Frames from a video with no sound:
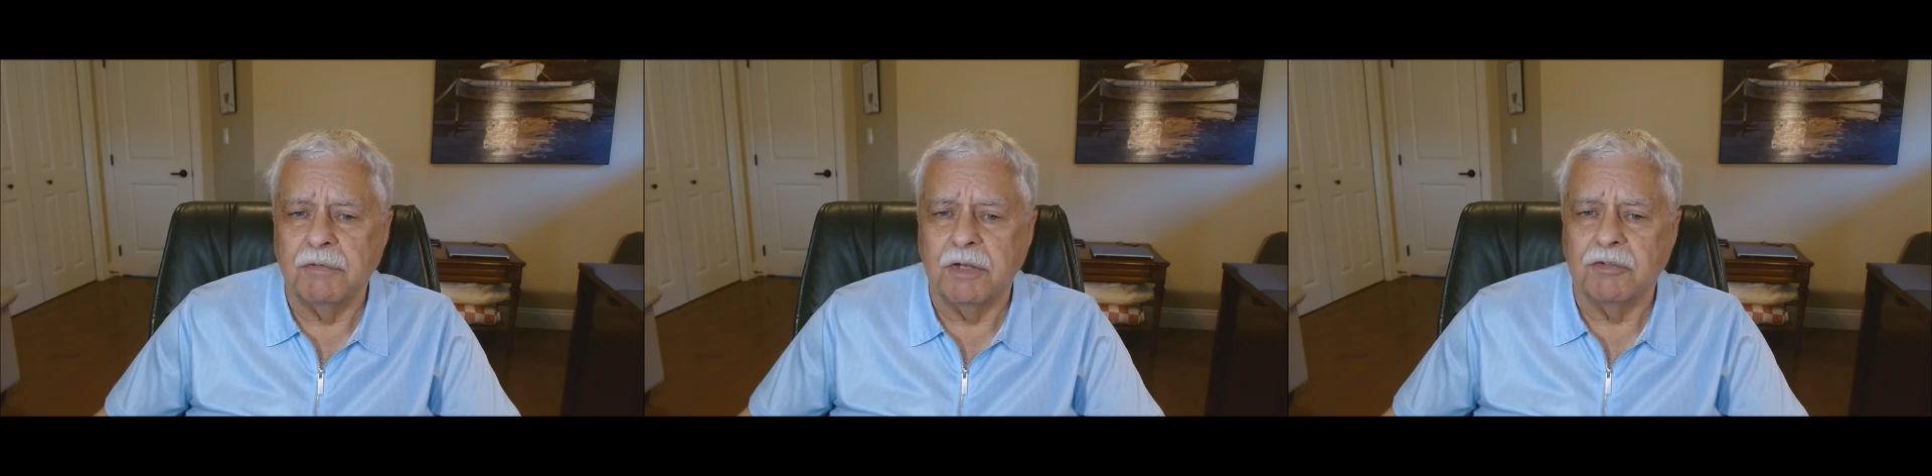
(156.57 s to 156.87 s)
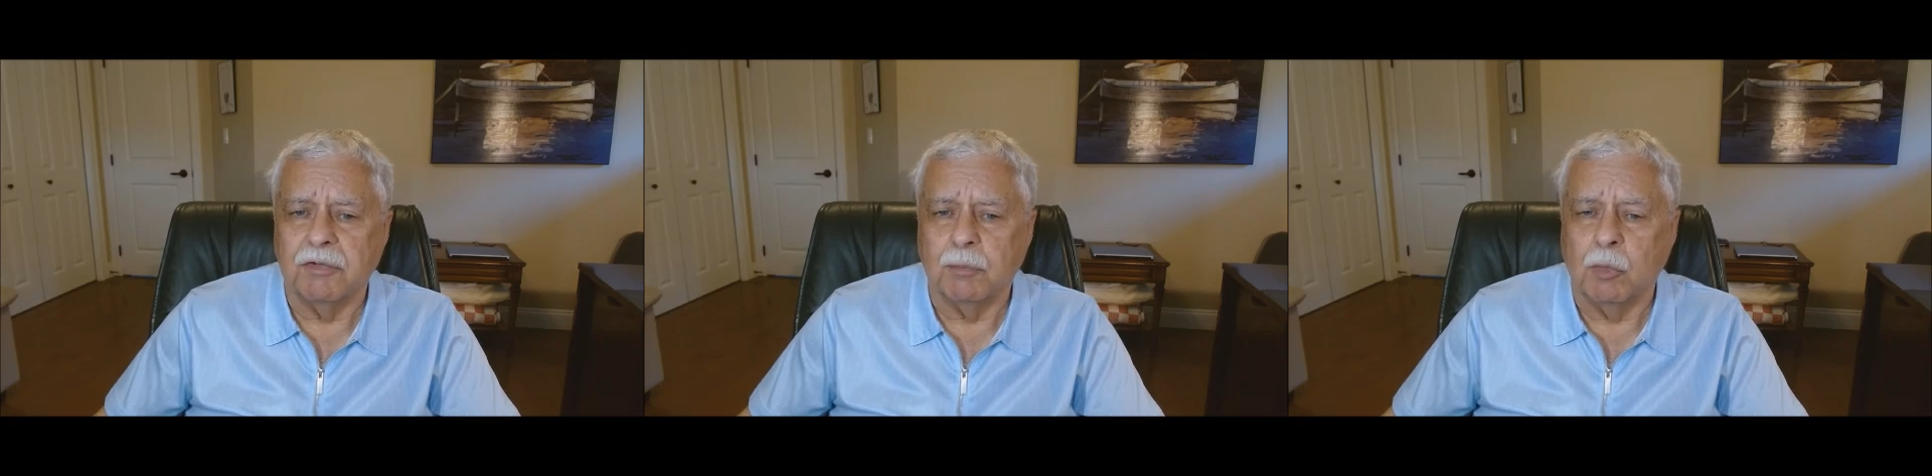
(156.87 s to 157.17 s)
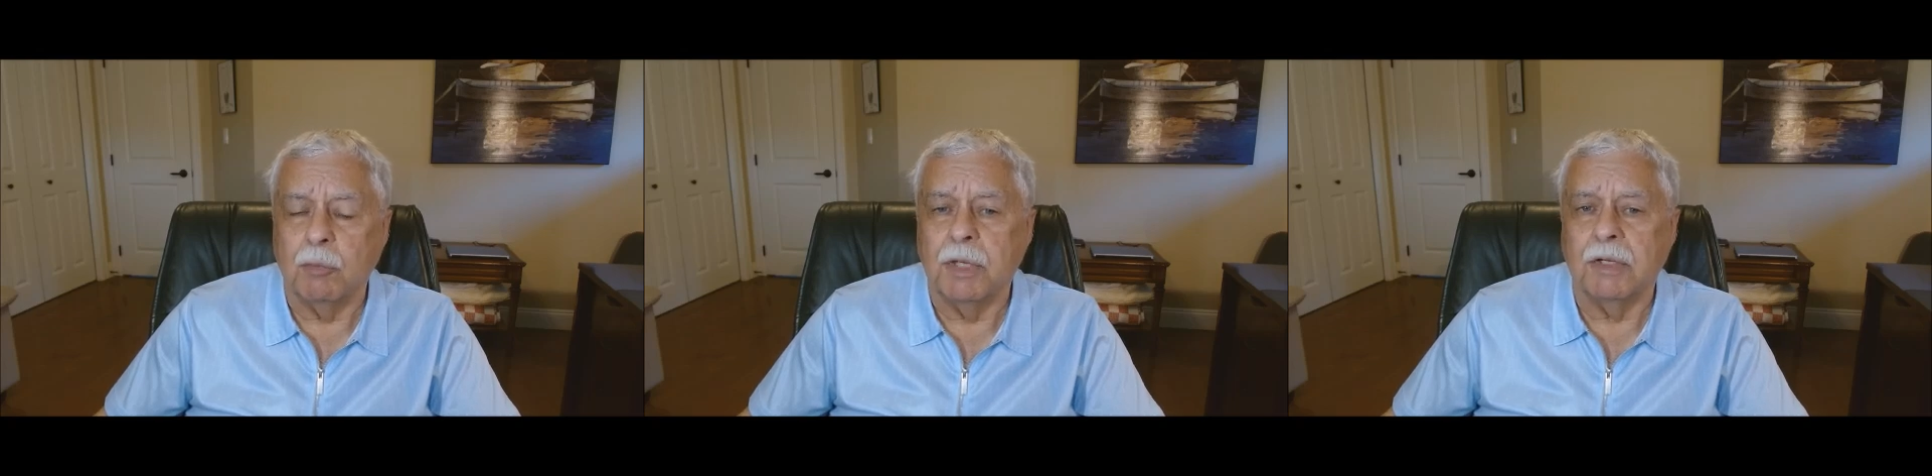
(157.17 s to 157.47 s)
if it is
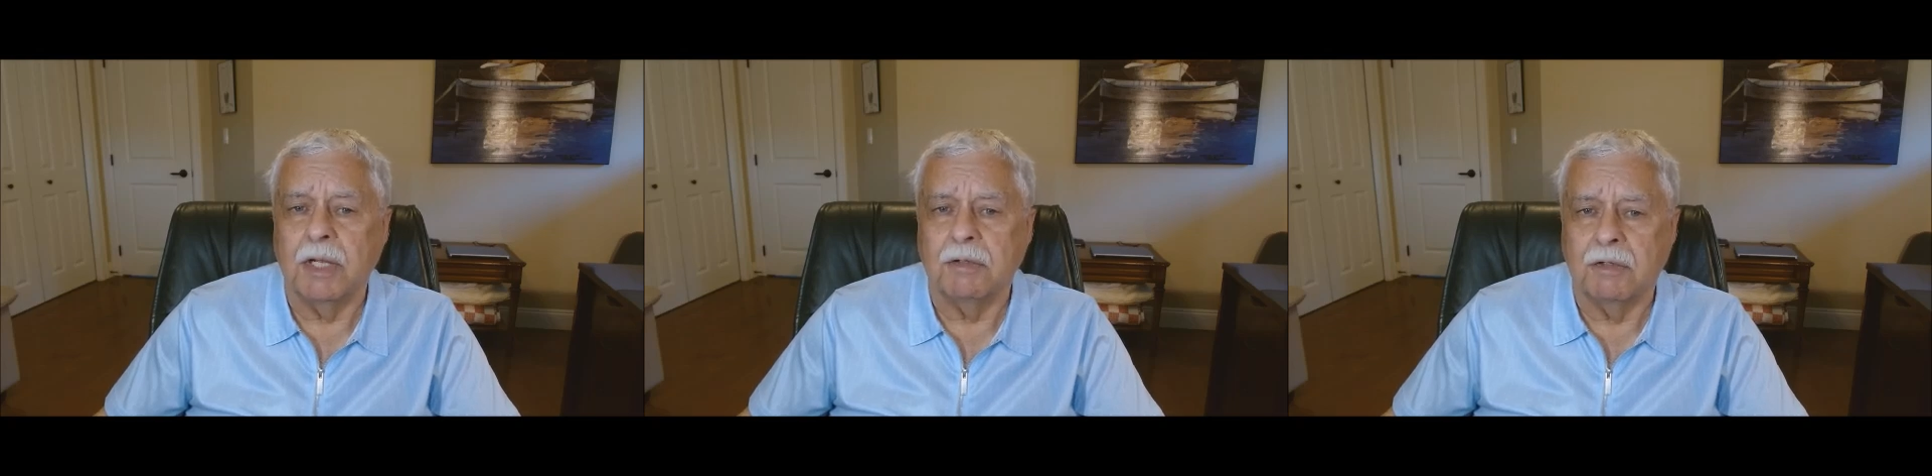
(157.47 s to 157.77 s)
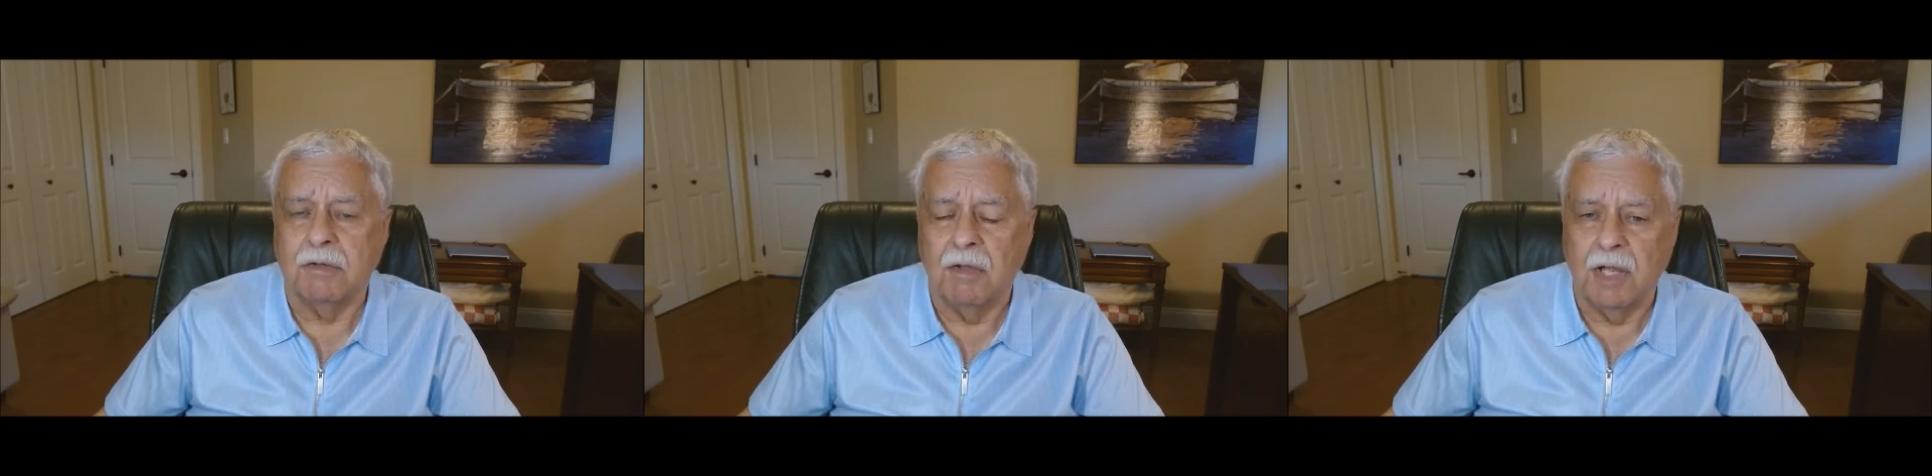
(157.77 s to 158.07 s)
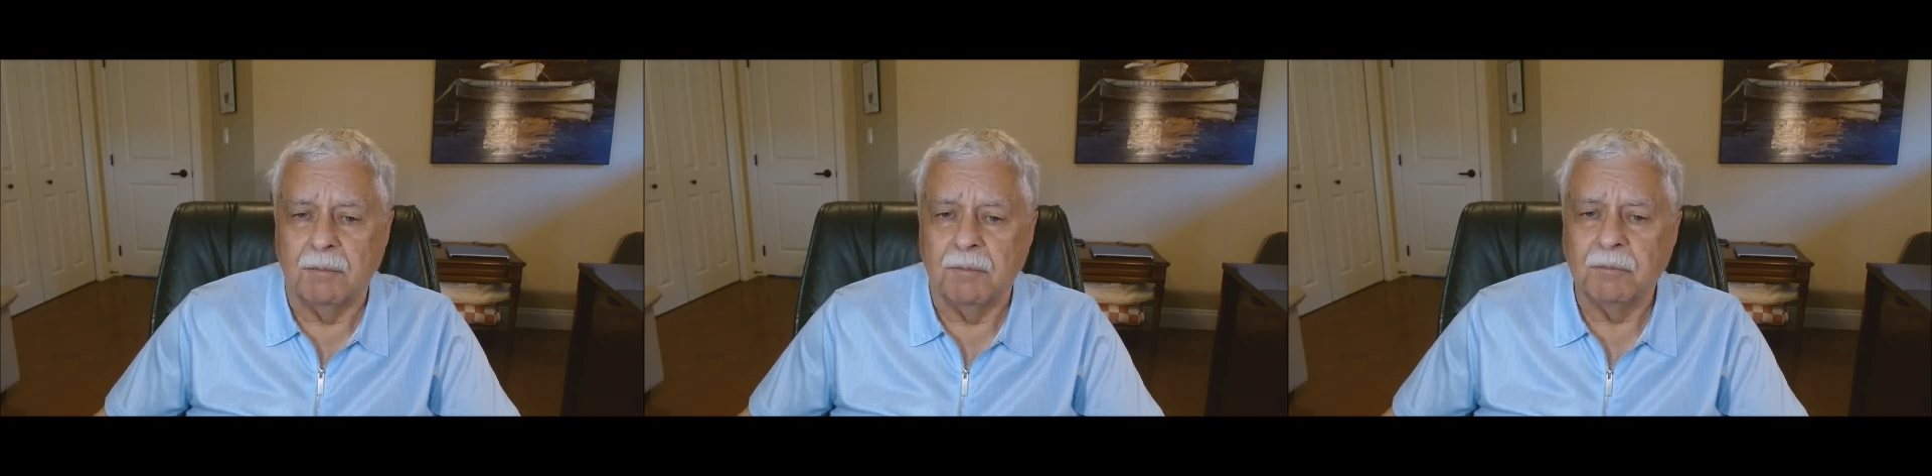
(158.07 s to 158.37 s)
appropriate at the
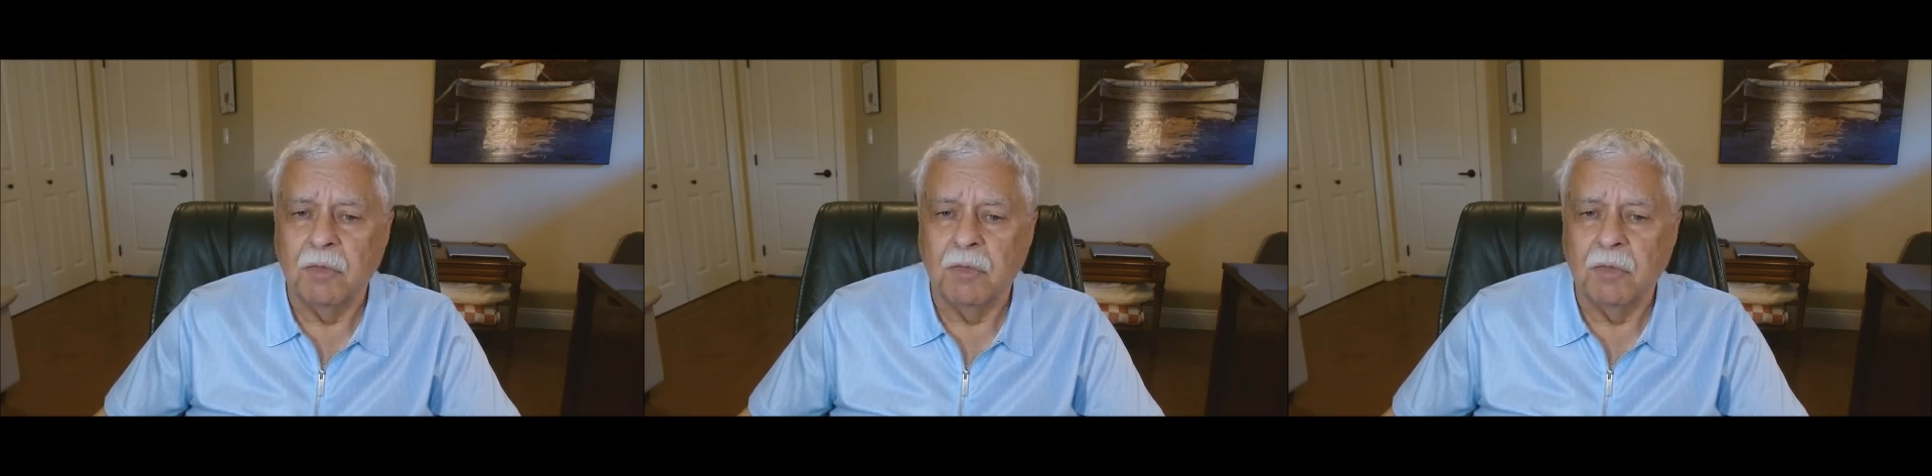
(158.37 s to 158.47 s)
time.